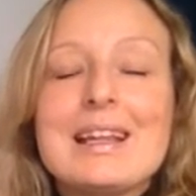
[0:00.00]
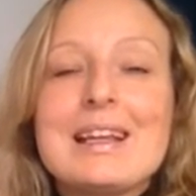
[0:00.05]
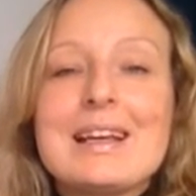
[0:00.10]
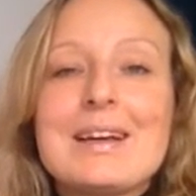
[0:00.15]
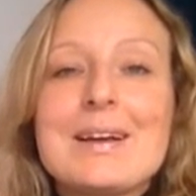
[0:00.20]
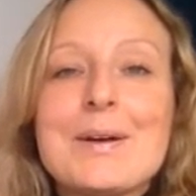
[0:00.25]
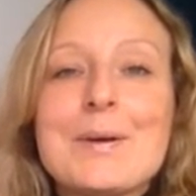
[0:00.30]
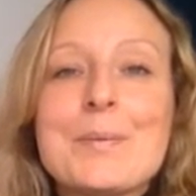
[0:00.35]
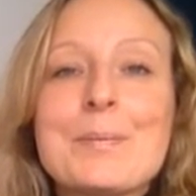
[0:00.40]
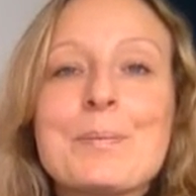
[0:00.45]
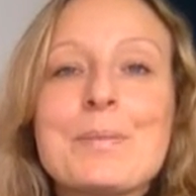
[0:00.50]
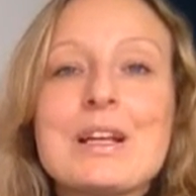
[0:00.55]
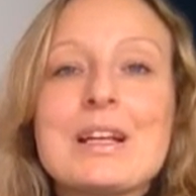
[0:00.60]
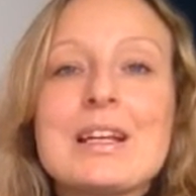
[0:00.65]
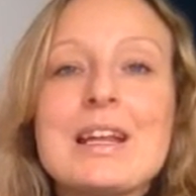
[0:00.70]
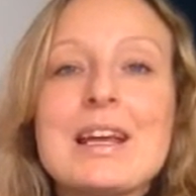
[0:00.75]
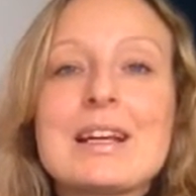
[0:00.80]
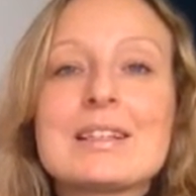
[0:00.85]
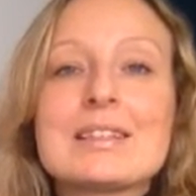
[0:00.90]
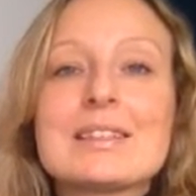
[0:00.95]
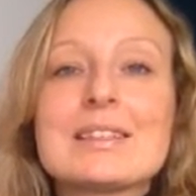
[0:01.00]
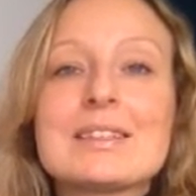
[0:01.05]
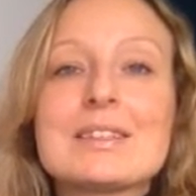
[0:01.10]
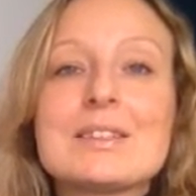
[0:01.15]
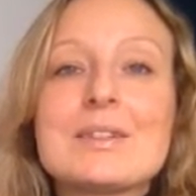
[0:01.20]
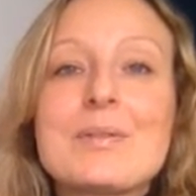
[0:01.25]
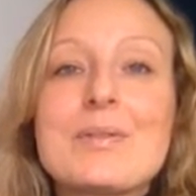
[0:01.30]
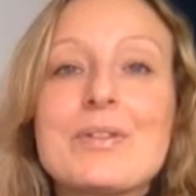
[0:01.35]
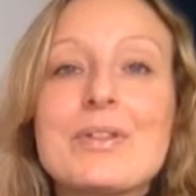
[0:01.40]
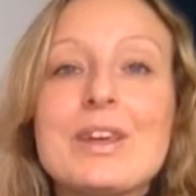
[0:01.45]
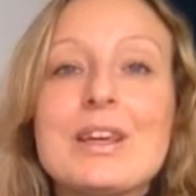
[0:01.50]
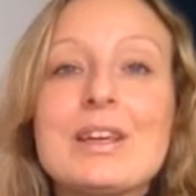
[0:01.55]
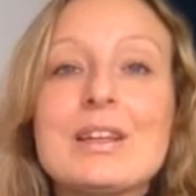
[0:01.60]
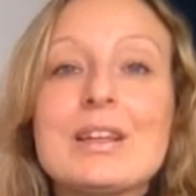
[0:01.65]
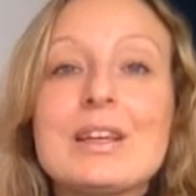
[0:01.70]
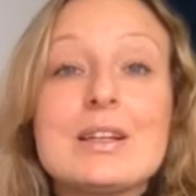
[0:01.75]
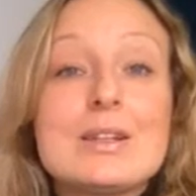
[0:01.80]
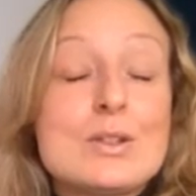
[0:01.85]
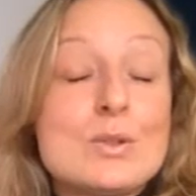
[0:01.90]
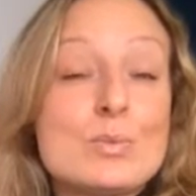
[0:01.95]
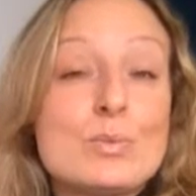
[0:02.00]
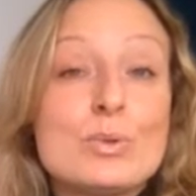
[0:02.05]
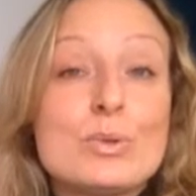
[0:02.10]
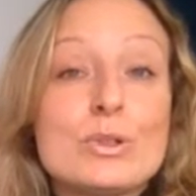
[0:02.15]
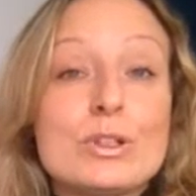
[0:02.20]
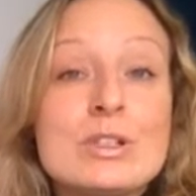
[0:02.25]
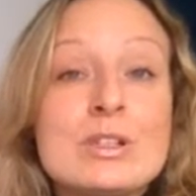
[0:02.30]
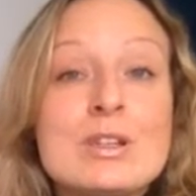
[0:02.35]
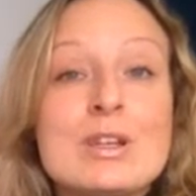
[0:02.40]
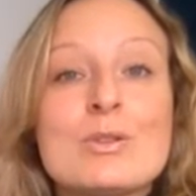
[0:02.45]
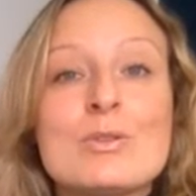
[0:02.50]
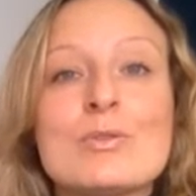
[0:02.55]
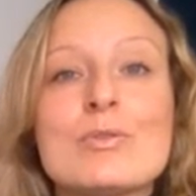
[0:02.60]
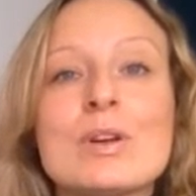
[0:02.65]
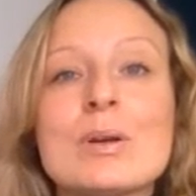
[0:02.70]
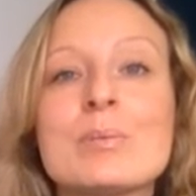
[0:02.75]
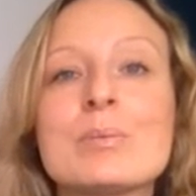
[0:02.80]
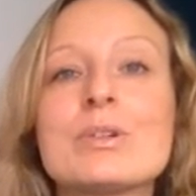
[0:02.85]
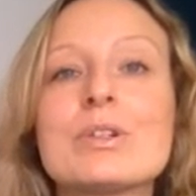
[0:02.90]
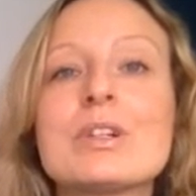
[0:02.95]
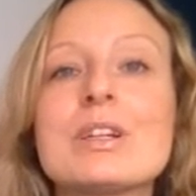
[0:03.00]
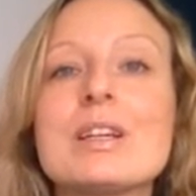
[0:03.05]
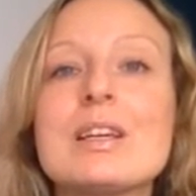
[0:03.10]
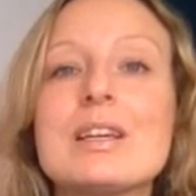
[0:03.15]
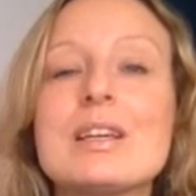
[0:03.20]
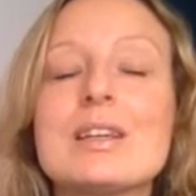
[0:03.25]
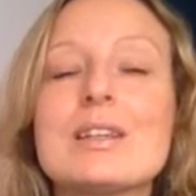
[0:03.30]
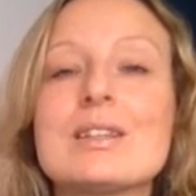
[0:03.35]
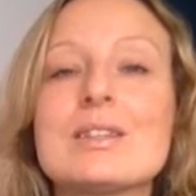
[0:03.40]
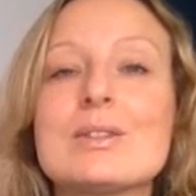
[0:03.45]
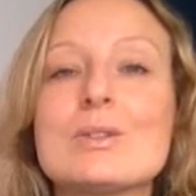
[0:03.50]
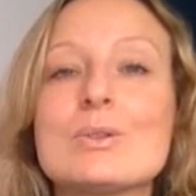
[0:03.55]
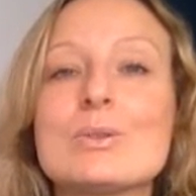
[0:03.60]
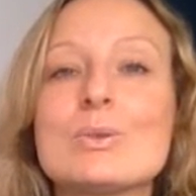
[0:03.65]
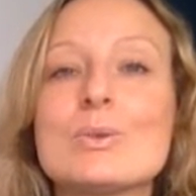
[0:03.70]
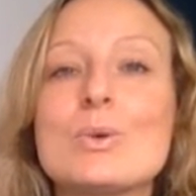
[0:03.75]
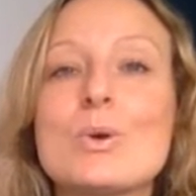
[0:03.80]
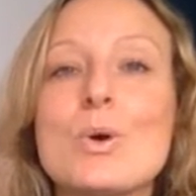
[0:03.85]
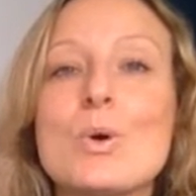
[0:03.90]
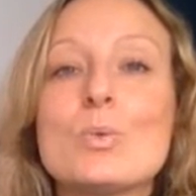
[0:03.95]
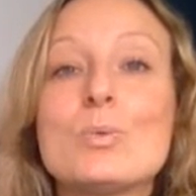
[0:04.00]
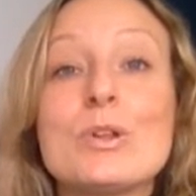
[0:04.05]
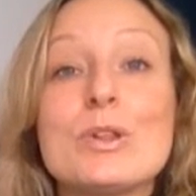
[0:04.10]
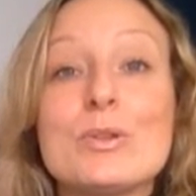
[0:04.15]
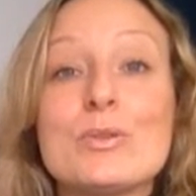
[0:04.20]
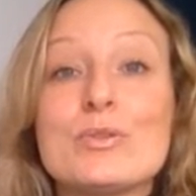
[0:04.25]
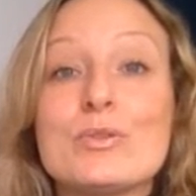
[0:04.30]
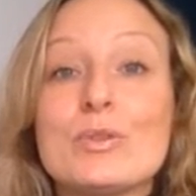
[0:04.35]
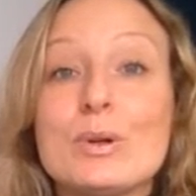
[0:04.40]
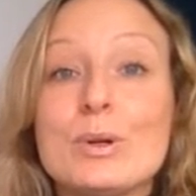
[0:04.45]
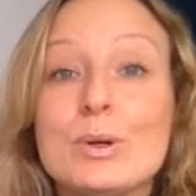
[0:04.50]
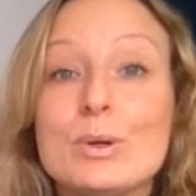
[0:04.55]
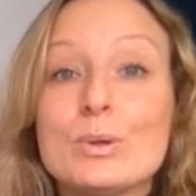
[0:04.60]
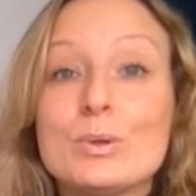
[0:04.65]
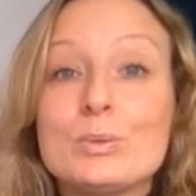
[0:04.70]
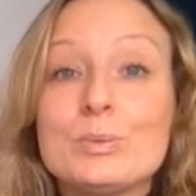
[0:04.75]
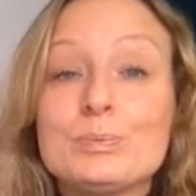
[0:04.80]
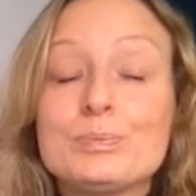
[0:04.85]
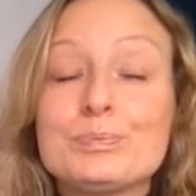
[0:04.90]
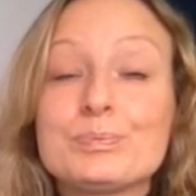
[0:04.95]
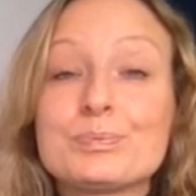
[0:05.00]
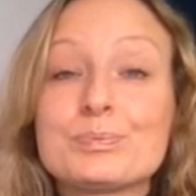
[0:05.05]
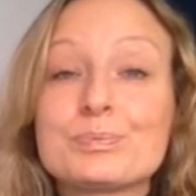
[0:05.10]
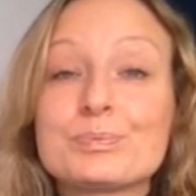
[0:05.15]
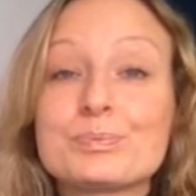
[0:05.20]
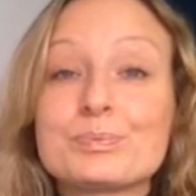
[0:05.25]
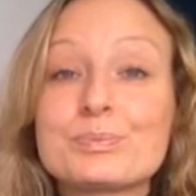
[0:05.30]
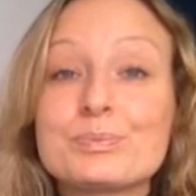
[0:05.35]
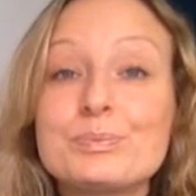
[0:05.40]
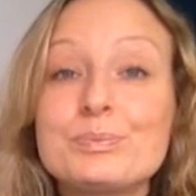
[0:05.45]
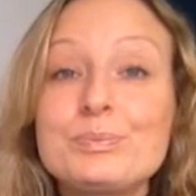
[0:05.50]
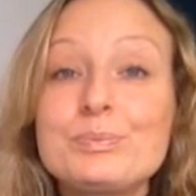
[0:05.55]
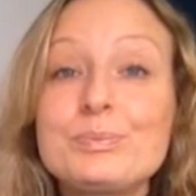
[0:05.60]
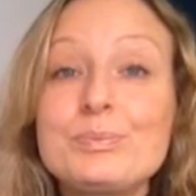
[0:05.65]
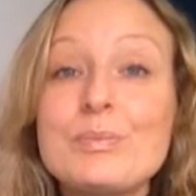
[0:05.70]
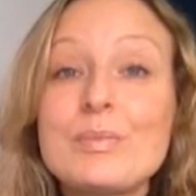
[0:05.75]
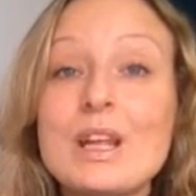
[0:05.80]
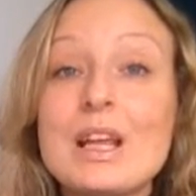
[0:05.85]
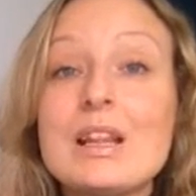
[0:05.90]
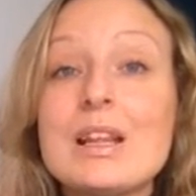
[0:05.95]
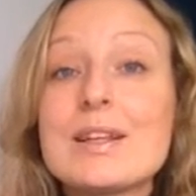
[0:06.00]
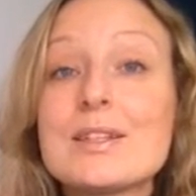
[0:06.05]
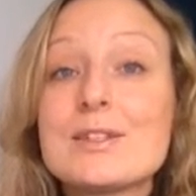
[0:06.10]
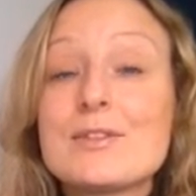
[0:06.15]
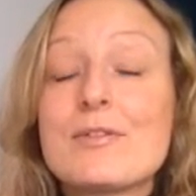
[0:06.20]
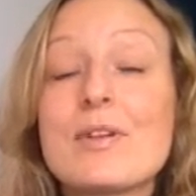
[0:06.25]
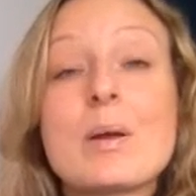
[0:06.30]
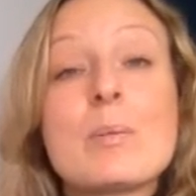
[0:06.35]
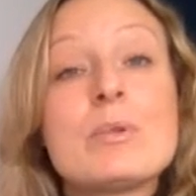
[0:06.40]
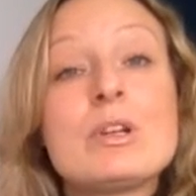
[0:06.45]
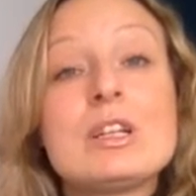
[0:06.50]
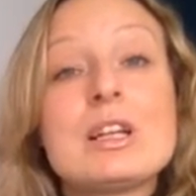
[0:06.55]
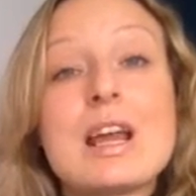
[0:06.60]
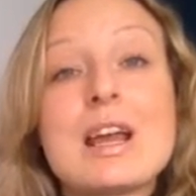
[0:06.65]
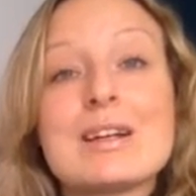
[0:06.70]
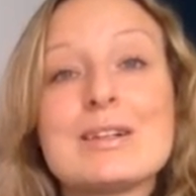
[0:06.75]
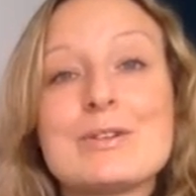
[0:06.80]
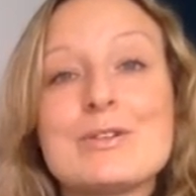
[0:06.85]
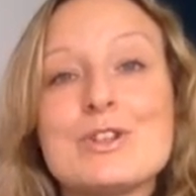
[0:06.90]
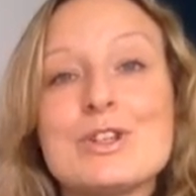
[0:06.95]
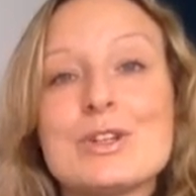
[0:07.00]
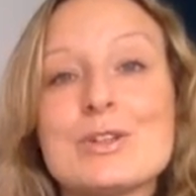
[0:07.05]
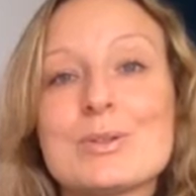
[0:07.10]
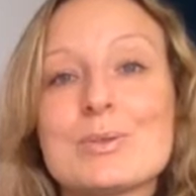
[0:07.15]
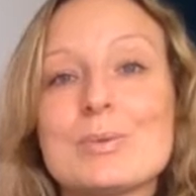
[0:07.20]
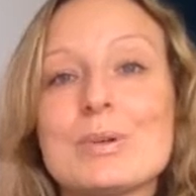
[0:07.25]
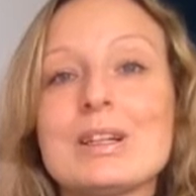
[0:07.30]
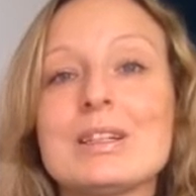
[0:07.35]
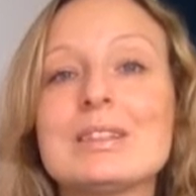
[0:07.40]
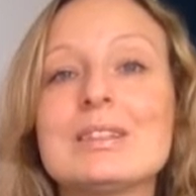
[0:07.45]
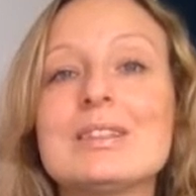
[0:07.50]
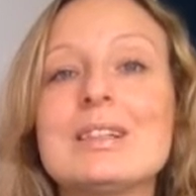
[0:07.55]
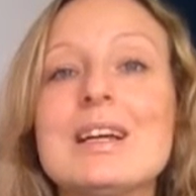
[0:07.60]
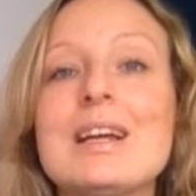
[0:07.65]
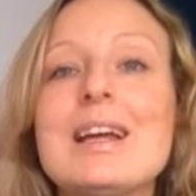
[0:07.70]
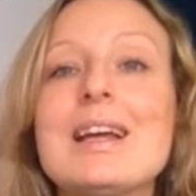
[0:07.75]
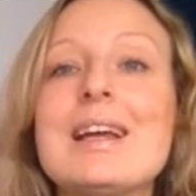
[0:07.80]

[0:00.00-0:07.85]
A next thing that is important in November is to go with the flow, and that's a feminine energy as well.